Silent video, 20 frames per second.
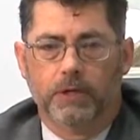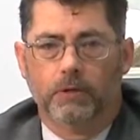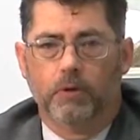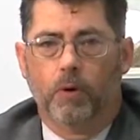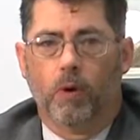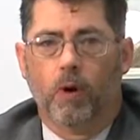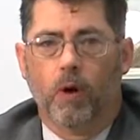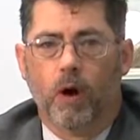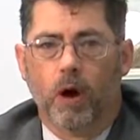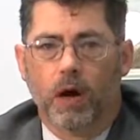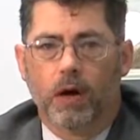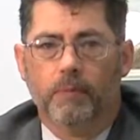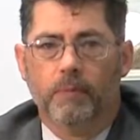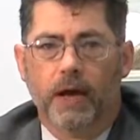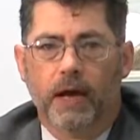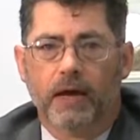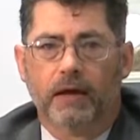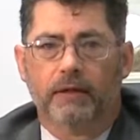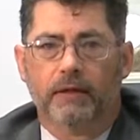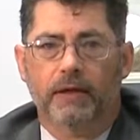you
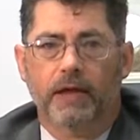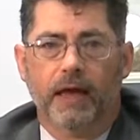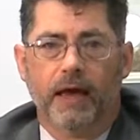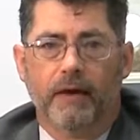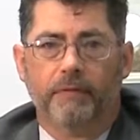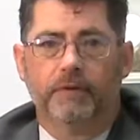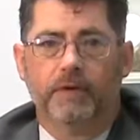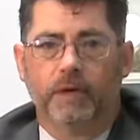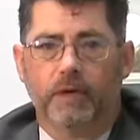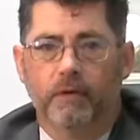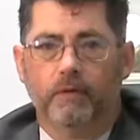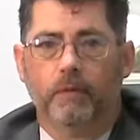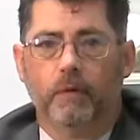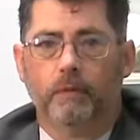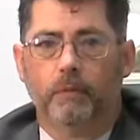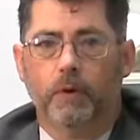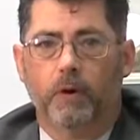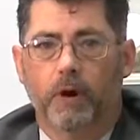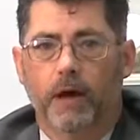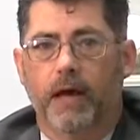automatically have to give
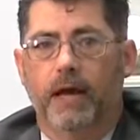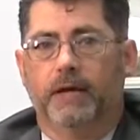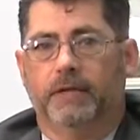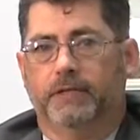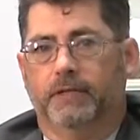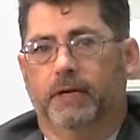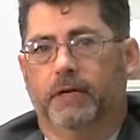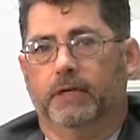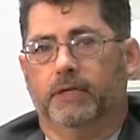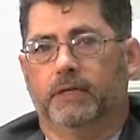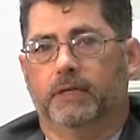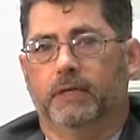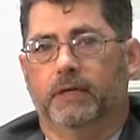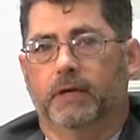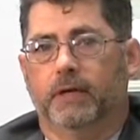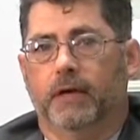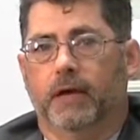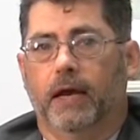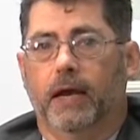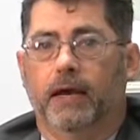up your assets.
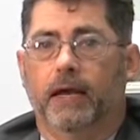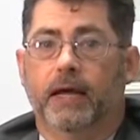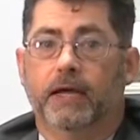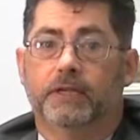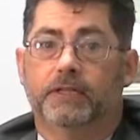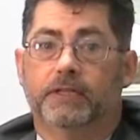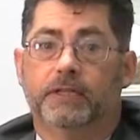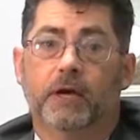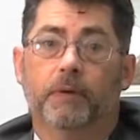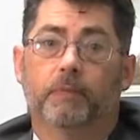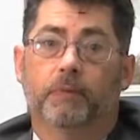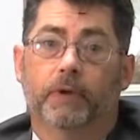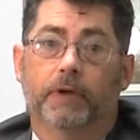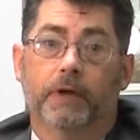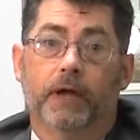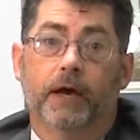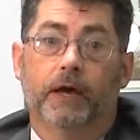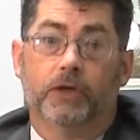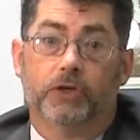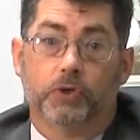And that's
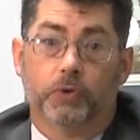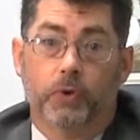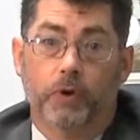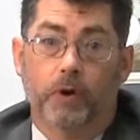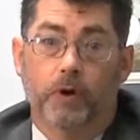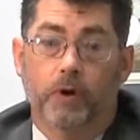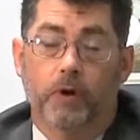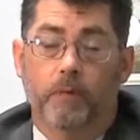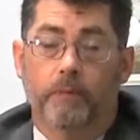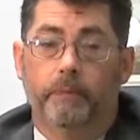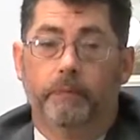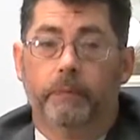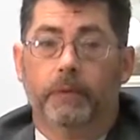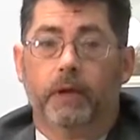simply not true.